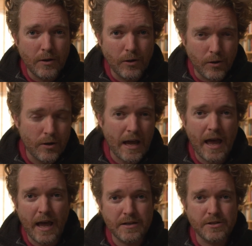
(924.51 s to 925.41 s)
look
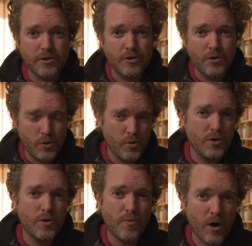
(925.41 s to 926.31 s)
at who
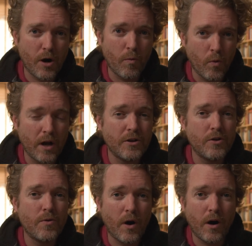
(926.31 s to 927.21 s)
you are, what
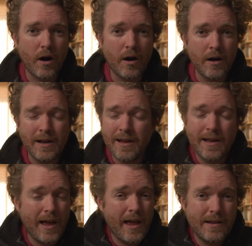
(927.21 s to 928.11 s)
you are,
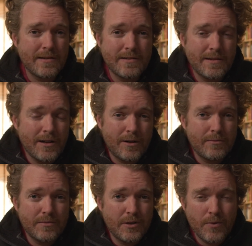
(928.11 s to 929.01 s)
and,
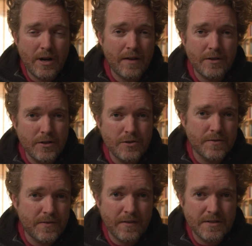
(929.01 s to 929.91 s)
you won't have to use your
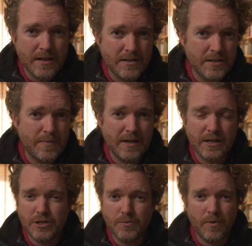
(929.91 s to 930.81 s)
five senses
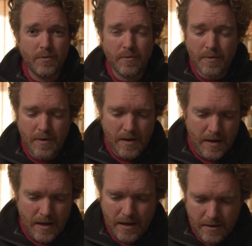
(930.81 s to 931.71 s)
because you will
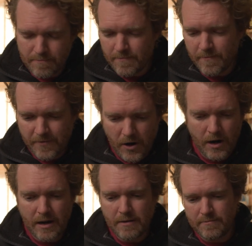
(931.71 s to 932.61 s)

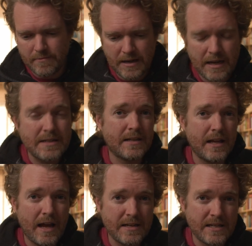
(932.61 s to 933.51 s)
very
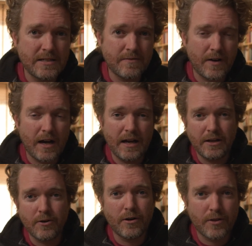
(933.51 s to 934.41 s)
easily identify
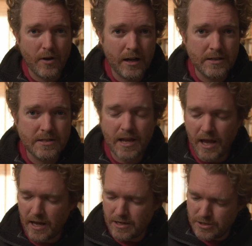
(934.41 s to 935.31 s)
your thoughts
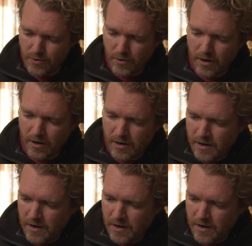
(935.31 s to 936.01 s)
and your